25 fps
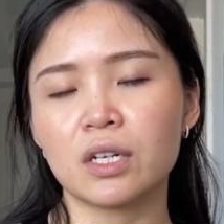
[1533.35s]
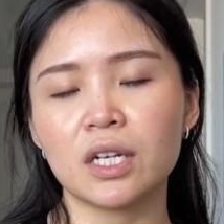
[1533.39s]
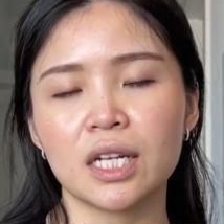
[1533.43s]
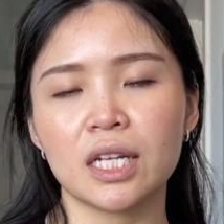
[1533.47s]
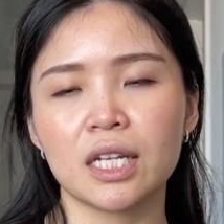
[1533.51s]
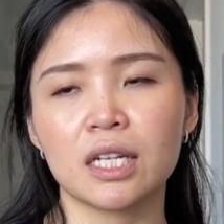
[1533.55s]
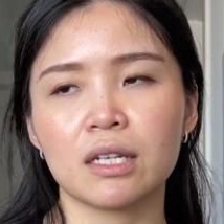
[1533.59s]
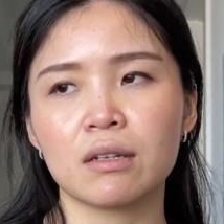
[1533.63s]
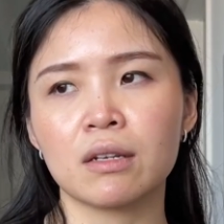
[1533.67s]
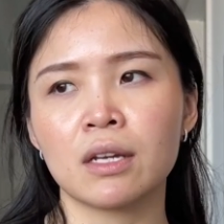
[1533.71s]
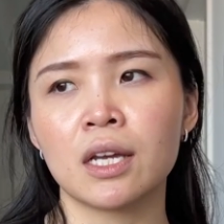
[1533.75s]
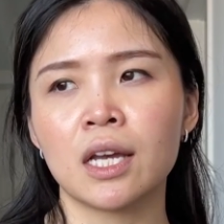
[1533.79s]

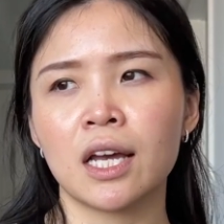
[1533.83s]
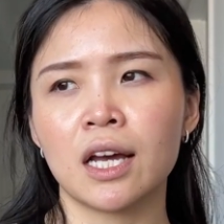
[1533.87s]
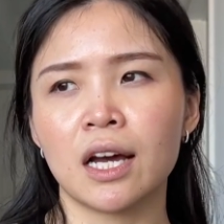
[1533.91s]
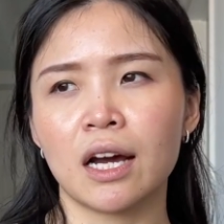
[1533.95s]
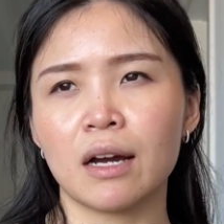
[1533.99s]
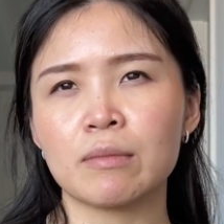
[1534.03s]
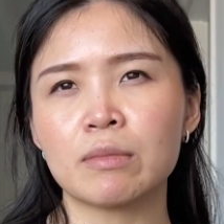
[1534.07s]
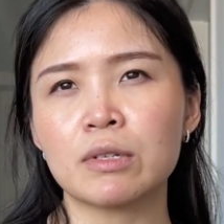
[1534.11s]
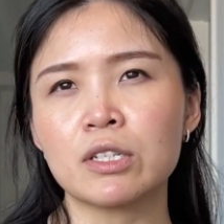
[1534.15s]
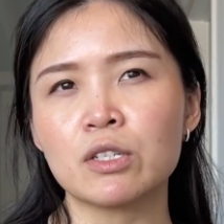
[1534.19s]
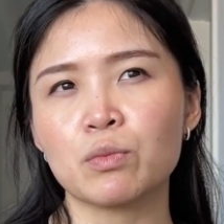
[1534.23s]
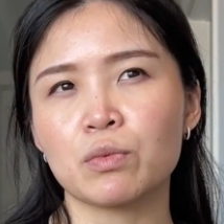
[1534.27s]
and
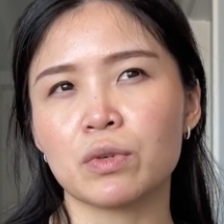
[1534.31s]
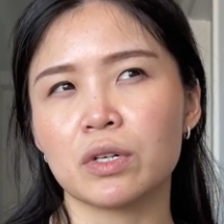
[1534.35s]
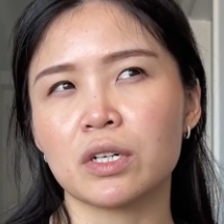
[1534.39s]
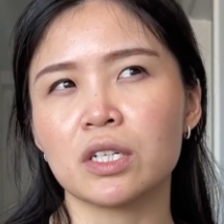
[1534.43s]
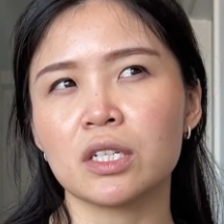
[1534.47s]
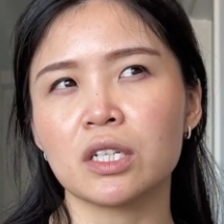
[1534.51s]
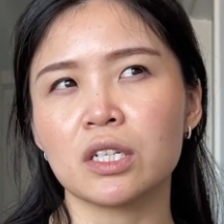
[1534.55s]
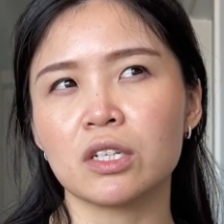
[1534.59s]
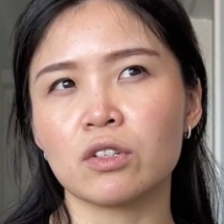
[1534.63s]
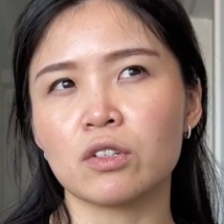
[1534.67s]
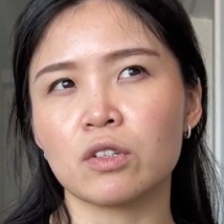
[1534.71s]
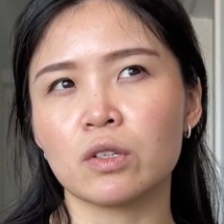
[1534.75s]
I'm just worried
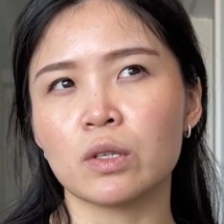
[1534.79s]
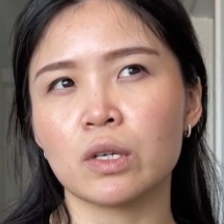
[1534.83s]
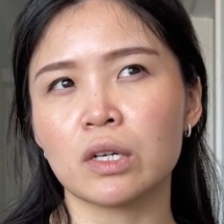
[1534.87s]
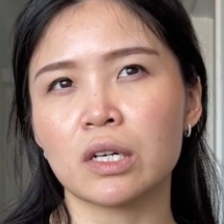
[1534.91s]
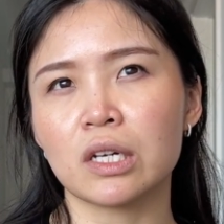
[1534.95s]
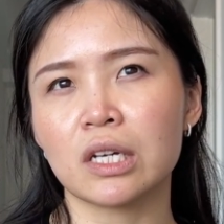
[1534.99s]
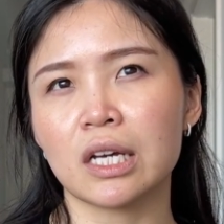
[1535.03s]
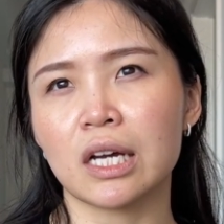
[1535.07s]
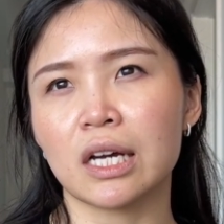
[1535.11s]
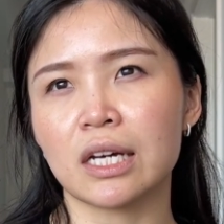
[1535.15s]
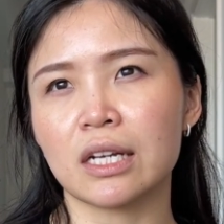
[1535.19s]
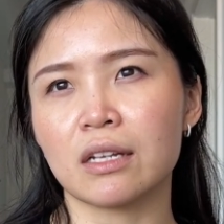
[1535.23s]
it'll look
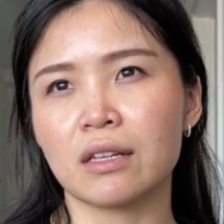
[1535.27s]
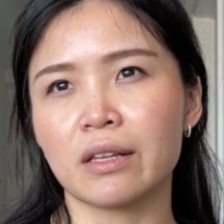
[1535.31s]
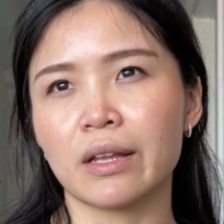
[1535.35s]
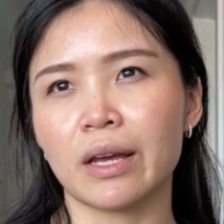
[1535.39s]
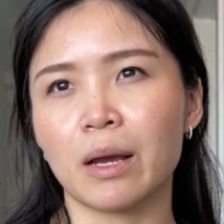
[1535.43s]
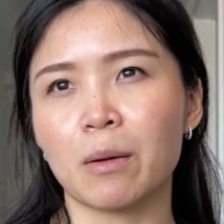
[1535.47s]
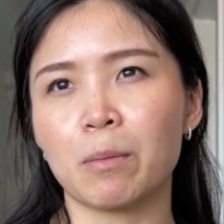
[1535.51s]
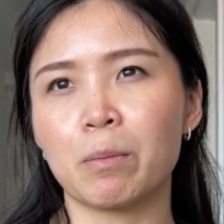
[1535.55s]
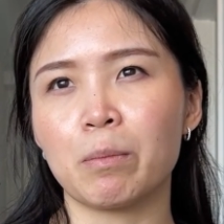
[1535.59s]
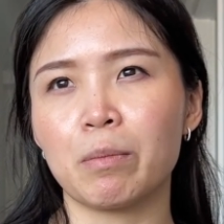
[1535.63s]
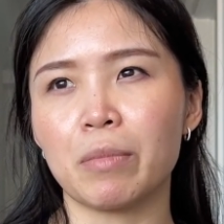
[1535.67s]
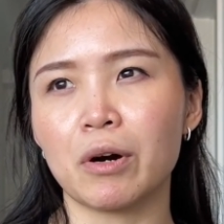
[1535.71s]
kind of like
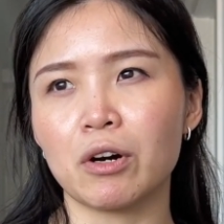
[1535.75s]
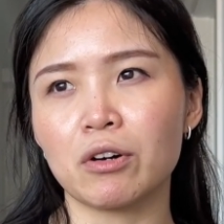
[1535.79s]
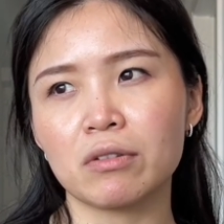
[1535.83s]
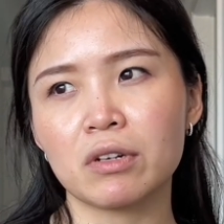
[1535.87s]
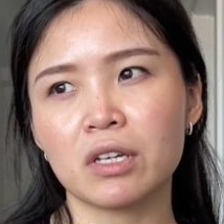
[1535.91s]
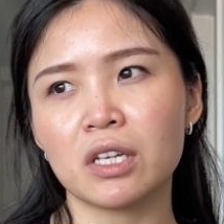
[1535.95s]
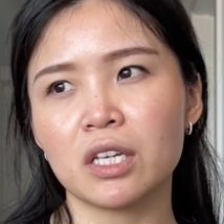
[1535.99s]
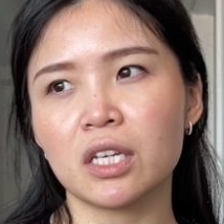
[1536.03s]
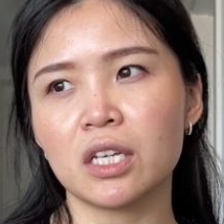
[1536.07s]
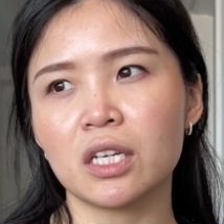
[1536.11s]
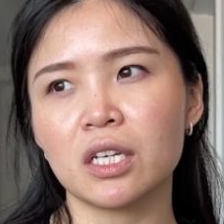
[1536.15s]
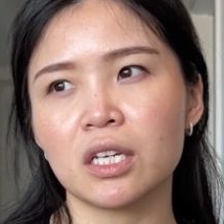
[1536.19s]

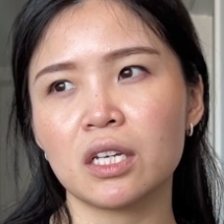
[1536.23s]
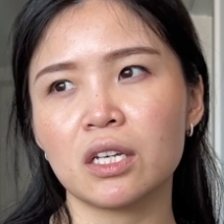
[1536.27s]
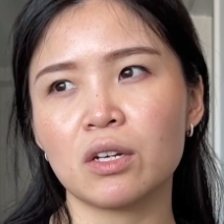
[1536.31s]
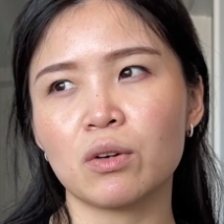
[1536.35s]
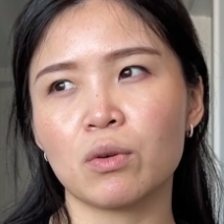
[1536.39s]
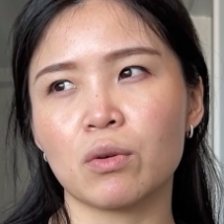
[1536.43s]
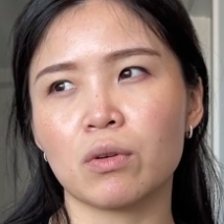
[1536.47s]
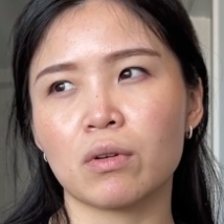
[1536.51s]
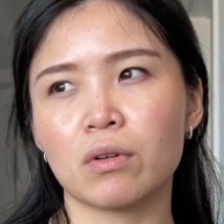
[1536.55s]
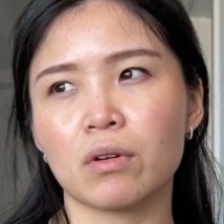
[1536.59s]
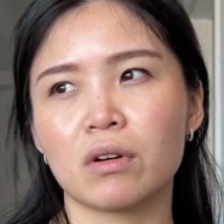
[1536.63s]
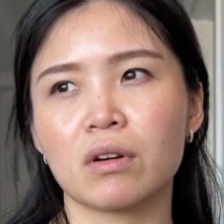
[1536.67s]
bulky
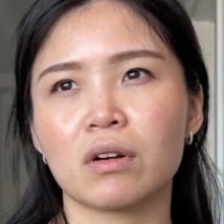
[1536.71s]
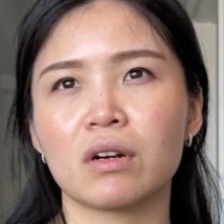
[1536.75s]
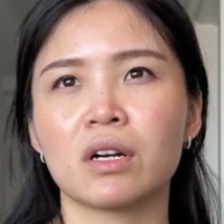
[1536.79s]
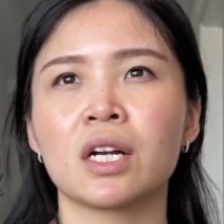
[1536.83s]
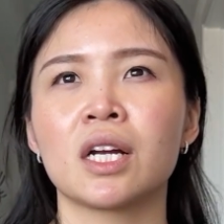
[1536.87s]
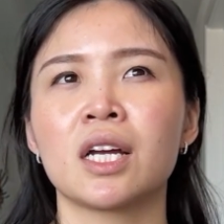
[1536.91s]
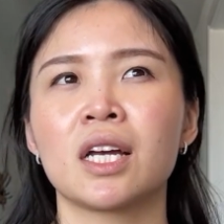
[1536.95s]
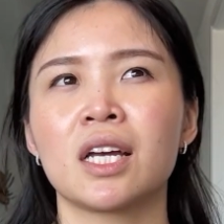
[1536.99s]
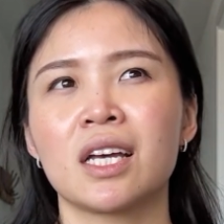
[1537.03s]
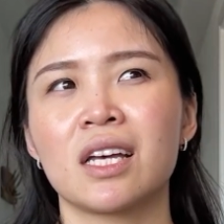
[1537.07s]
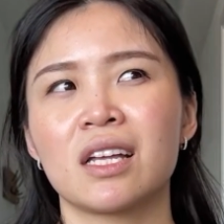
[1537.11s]
or